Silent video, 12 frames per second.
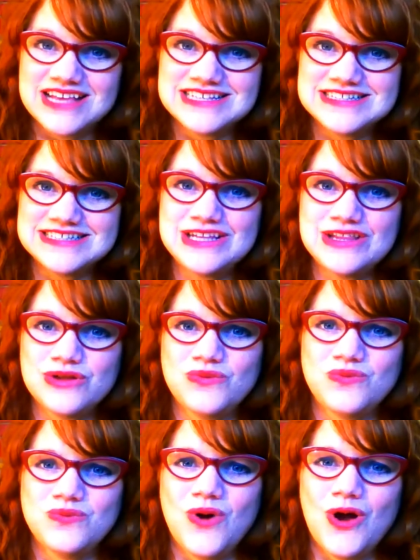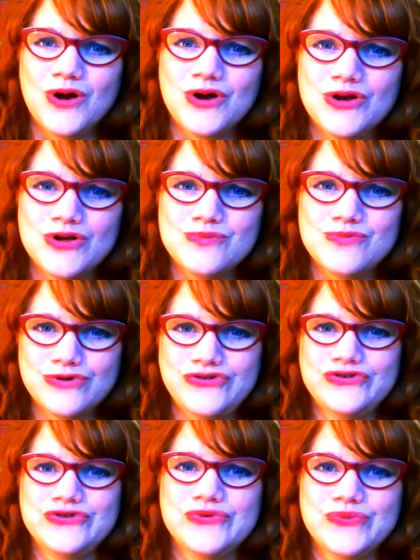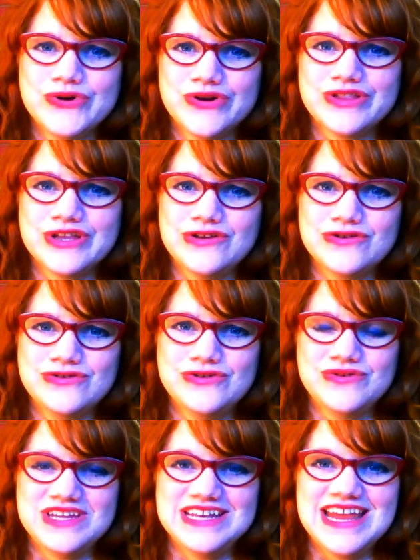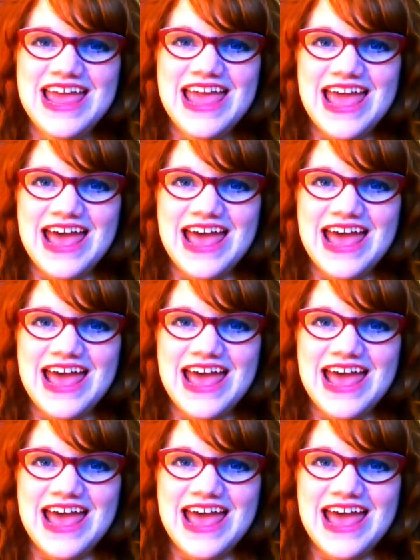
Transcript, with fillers: I see the hard emotional work that you're doing